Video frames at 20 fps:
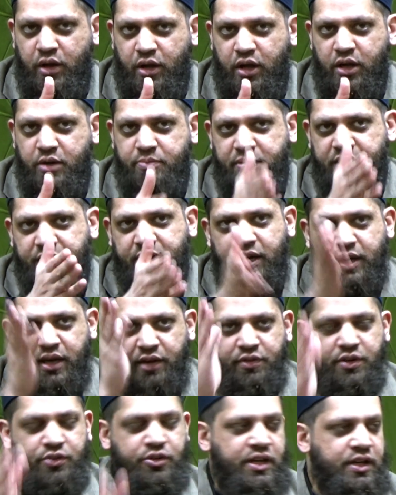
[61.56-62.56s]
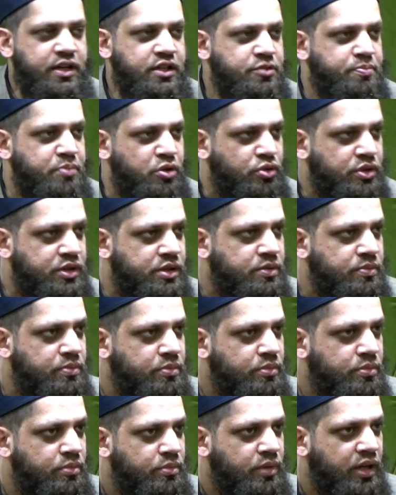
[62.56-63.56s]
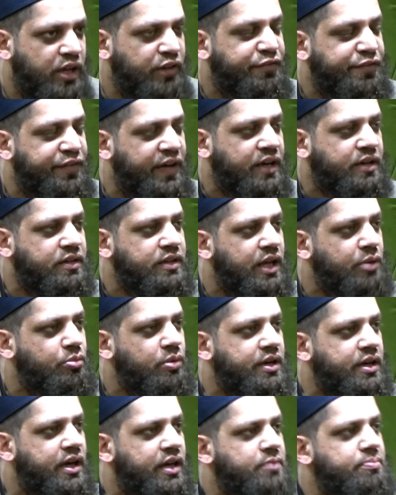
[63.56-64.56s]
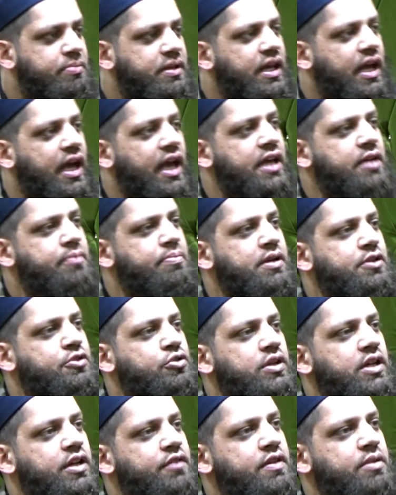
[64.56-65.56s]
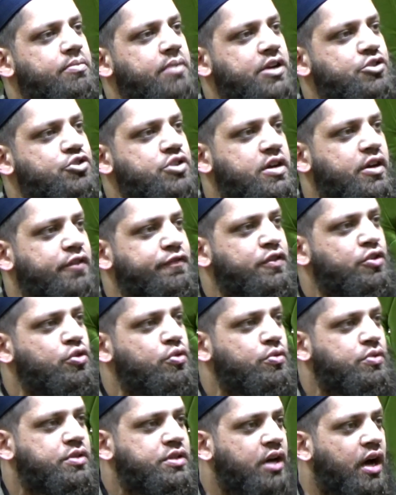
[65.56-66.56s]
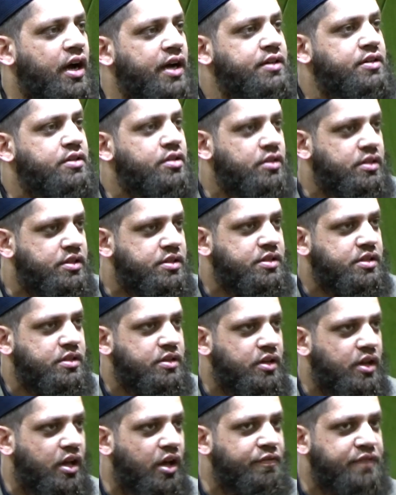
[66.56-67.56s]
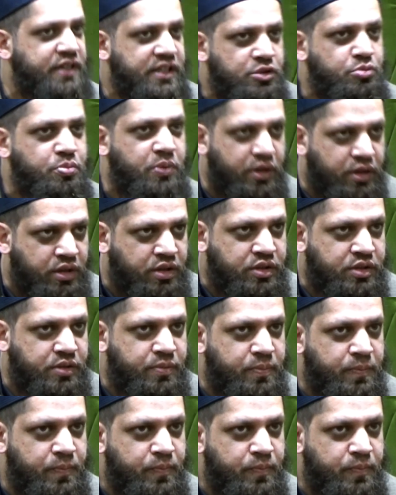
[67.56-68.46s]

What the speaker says: Khan, but they never read his books. In fact, they will not be able to even mention a few titles of his works.